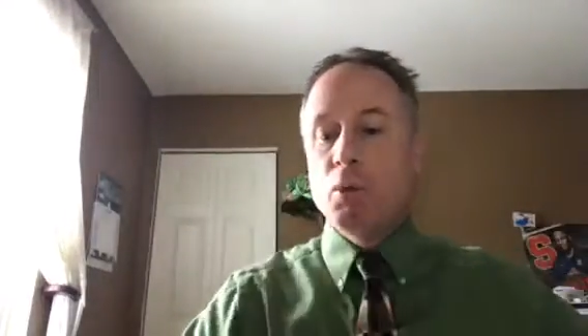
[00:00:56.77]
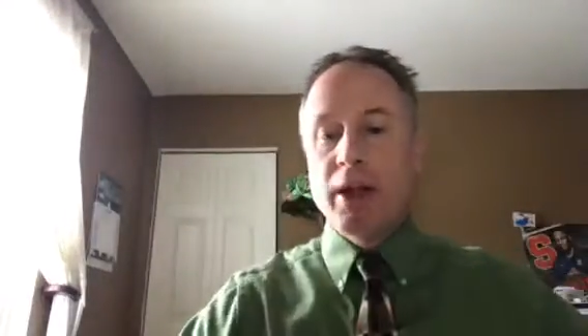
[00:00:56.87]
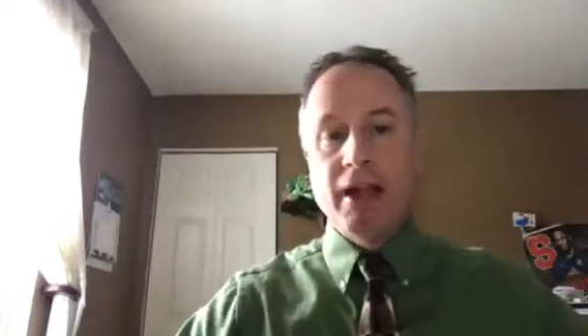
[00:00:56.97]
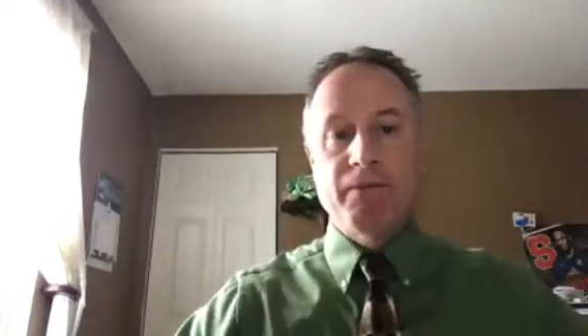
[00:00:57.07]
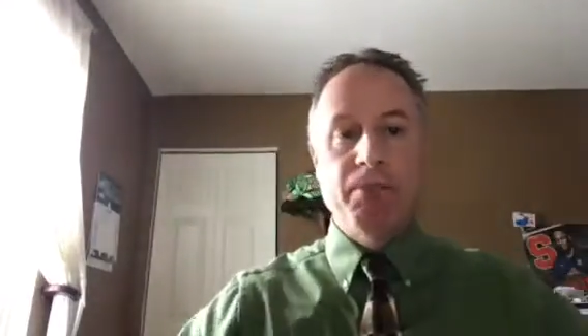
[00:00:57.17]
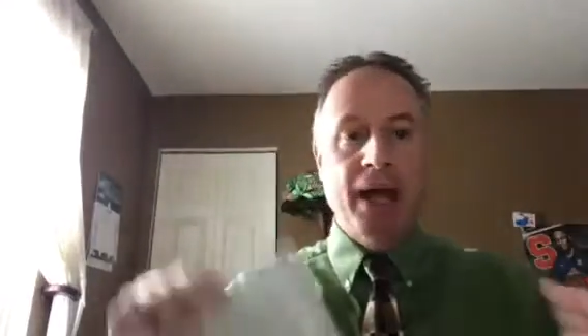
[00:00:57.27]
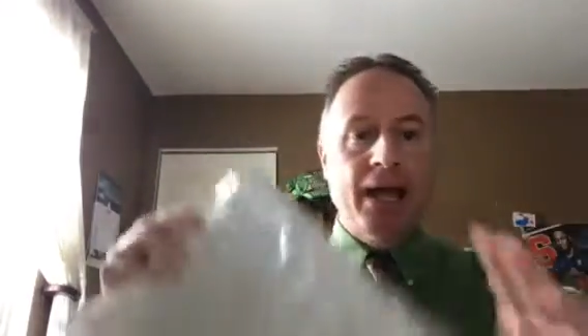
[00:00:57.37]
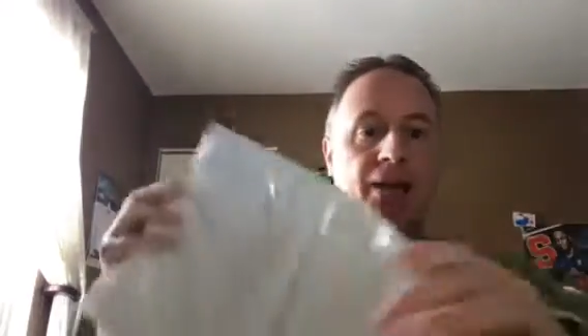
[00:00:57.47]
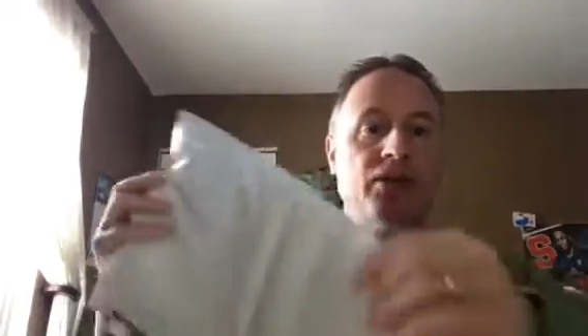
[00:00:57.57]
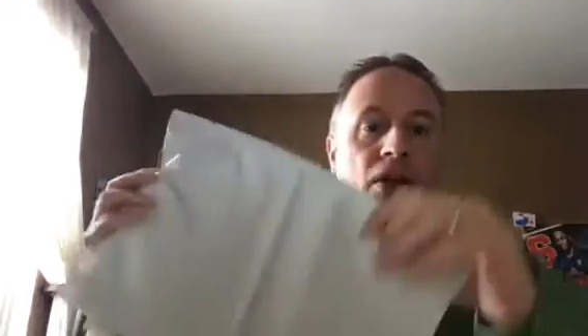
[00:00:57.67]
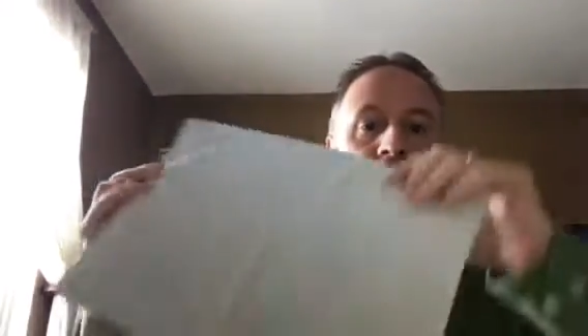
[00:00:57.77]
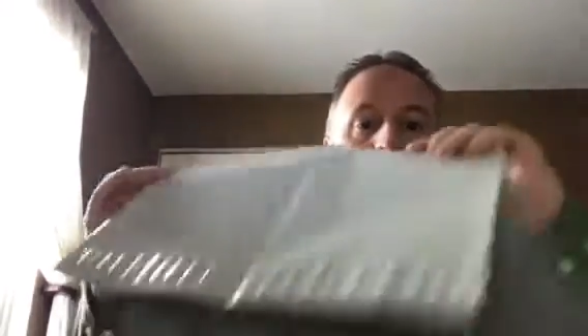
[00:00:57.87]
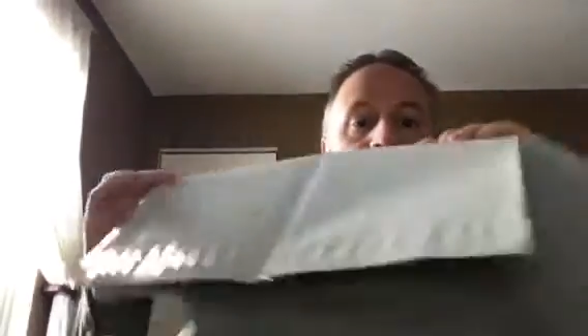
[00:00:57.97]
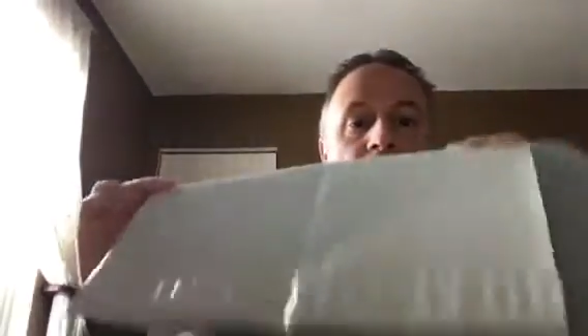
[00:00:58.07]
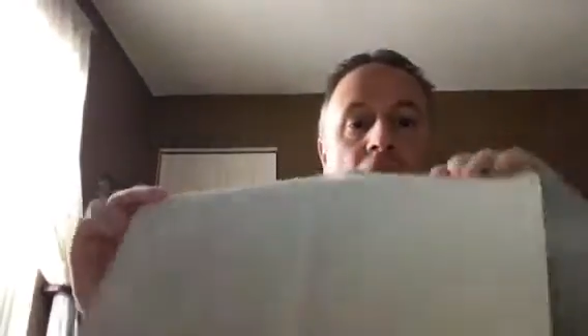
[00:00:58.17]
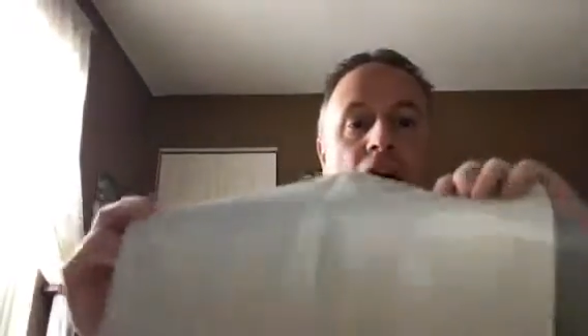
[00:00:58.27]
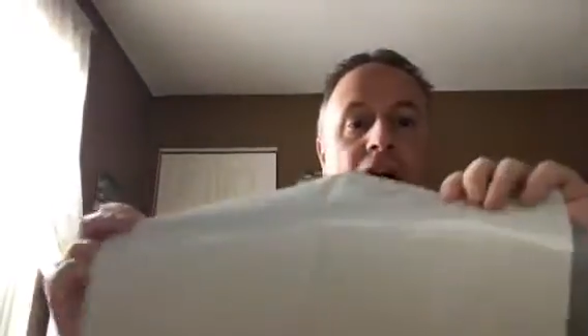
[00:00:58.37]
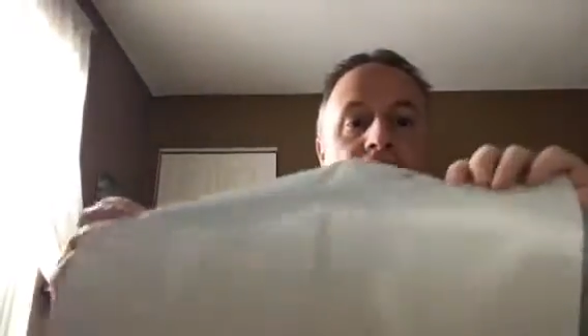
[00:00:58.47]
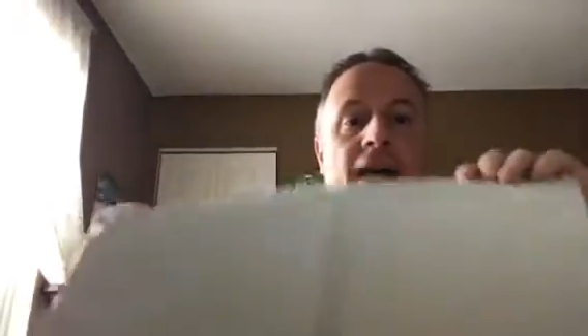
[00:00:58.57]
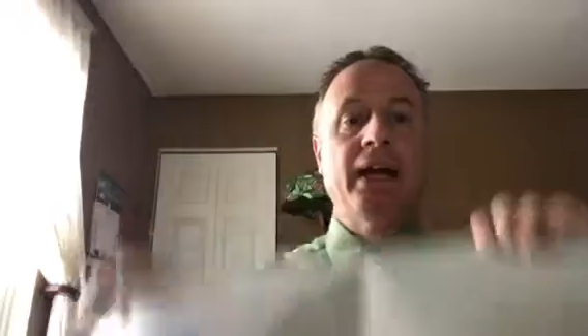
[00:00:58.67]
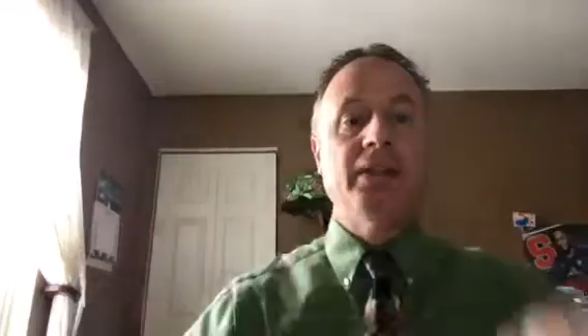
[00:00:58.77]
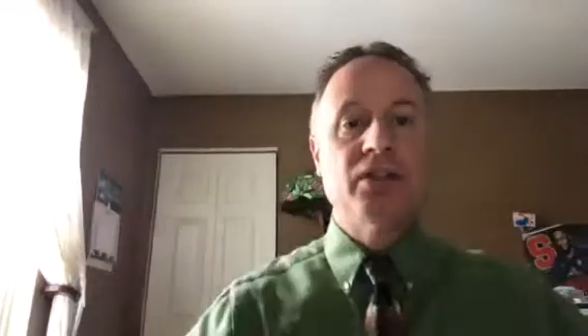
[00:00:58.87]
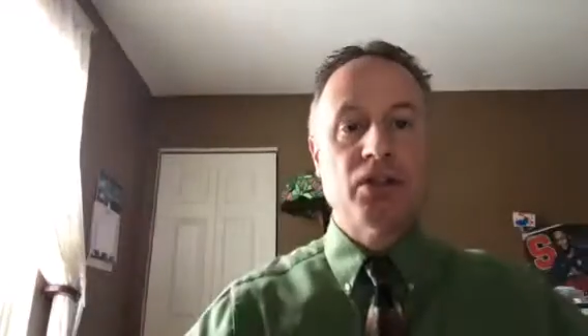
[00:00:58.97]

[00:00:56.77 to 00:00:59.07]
We have bags of all kinds,